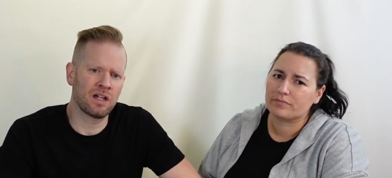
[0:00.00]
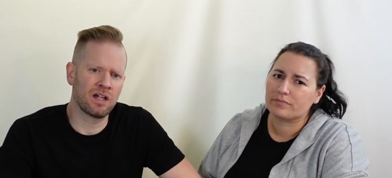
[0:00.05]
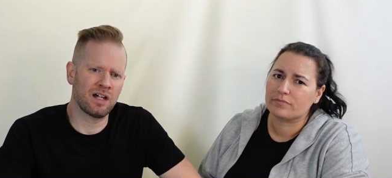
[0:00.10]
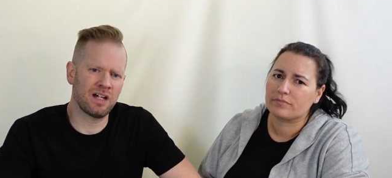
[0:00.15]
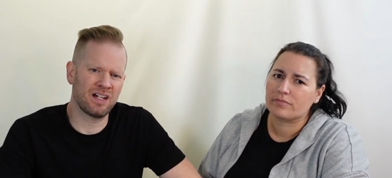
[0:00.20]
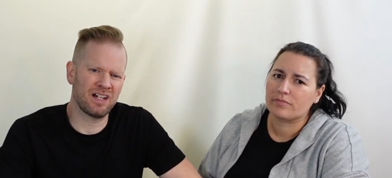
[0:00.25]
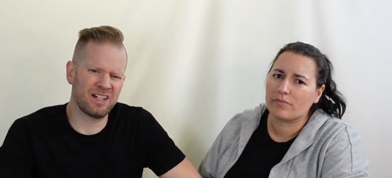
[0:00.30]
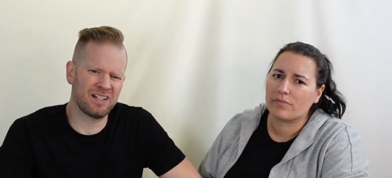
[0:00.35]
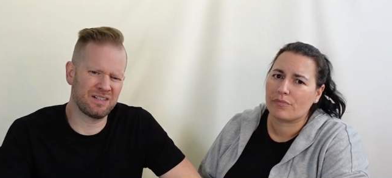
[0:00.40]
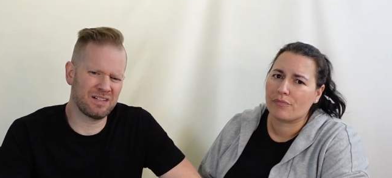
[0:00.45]

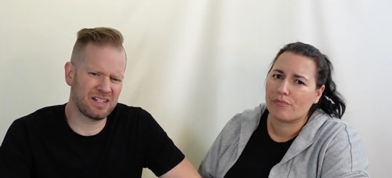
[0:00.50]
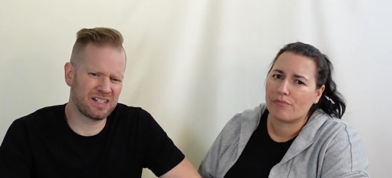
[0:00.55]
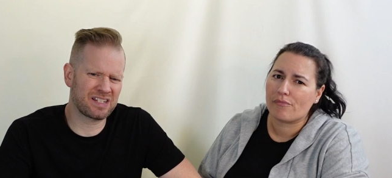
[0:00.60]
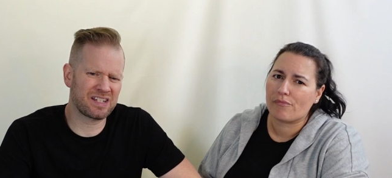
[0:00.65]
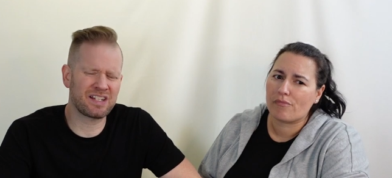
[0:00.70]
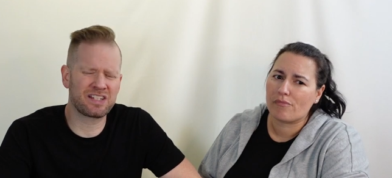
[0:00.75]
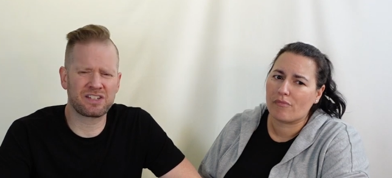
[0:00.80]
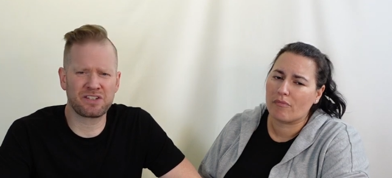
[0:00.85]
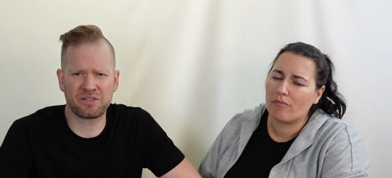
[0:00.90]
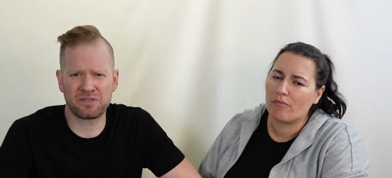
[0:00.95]
Speaker 1: Uh, it's
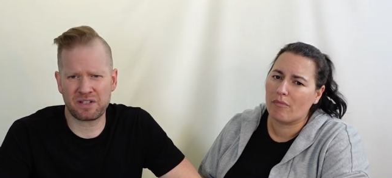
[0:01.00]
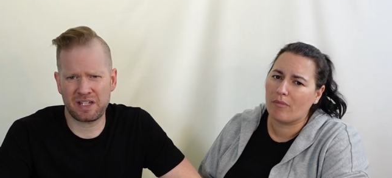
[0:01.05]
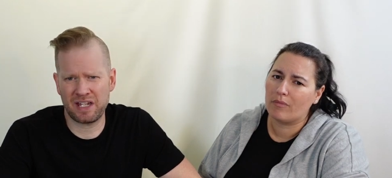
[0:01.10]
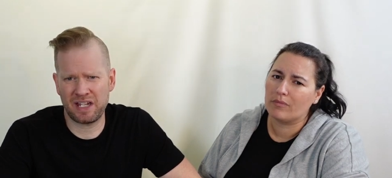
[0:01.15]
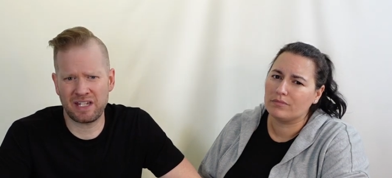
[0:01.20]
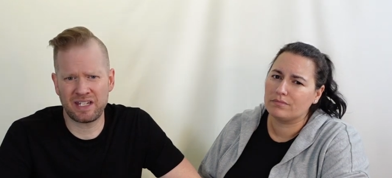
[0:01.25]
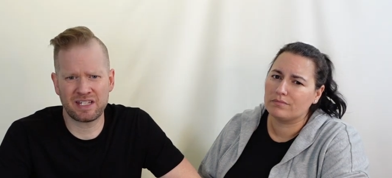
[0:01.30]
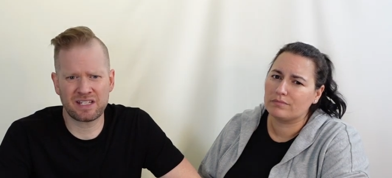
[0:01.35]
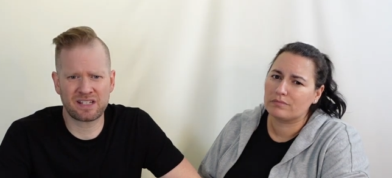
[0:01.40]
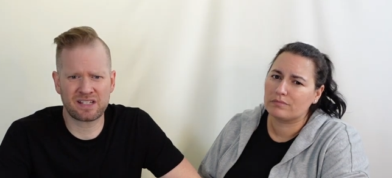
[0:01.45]
it's
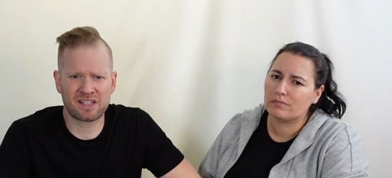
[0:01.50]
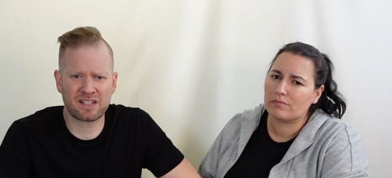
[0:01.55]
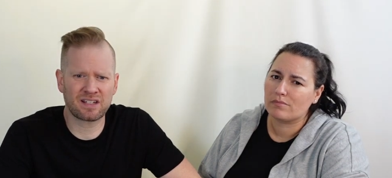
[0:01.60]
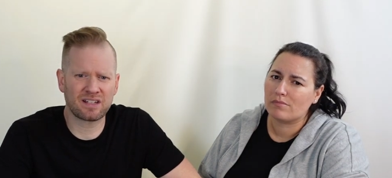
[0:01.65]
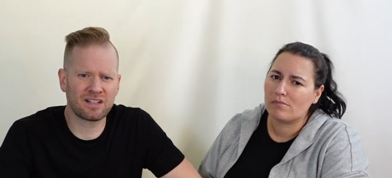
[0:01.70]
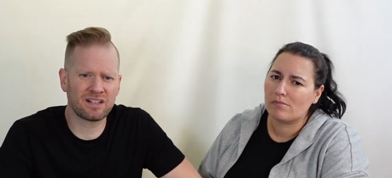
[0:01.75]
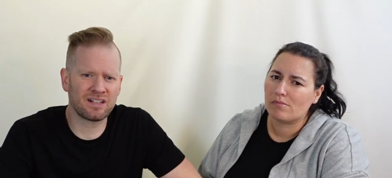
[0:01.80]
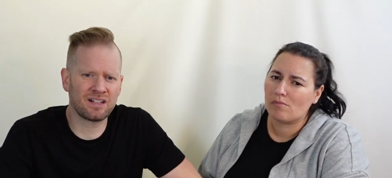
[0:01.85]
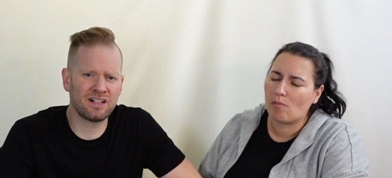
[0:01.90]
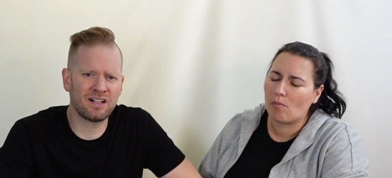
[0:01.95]
okay. It's
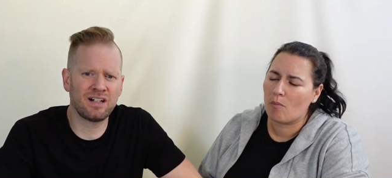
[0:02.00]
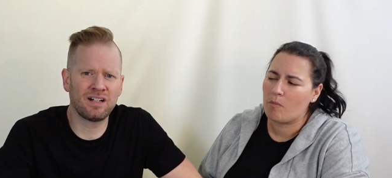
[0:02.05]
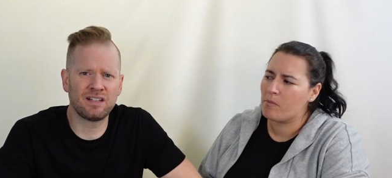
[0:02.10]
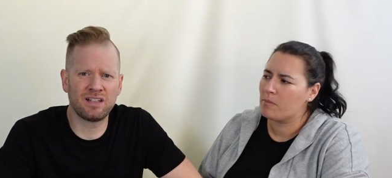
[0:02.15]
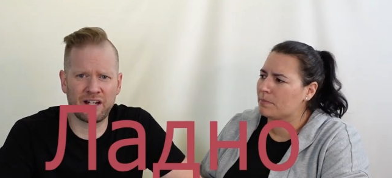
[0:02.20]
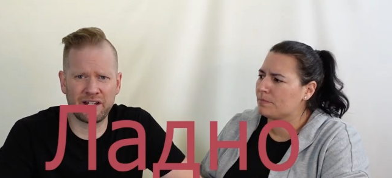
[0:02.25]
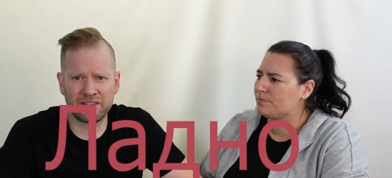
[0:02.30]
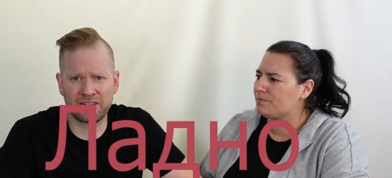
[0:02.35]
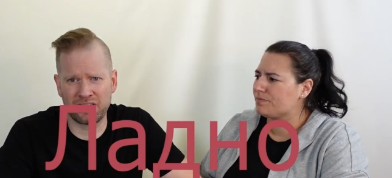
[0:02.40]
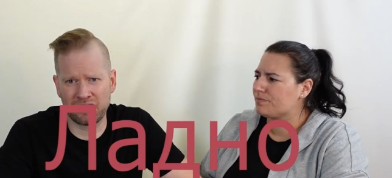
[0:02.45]
uh, uh
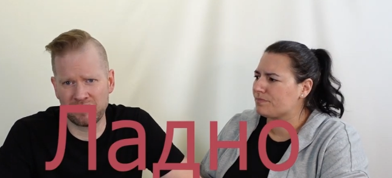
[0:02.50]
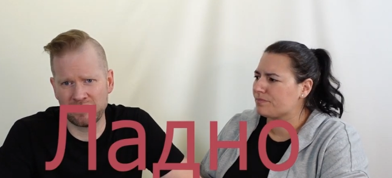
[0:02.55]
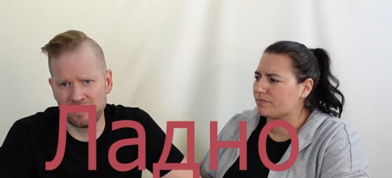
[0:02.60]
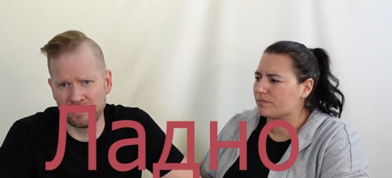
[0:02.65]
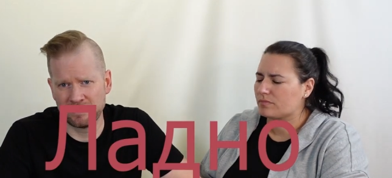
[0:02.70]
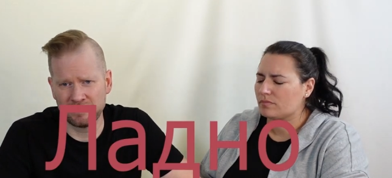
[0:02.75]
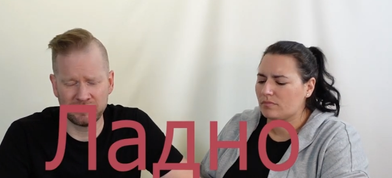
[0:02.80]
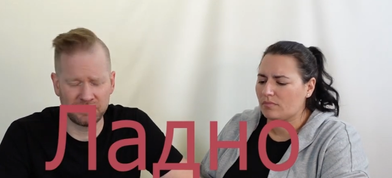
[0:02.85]
ladna.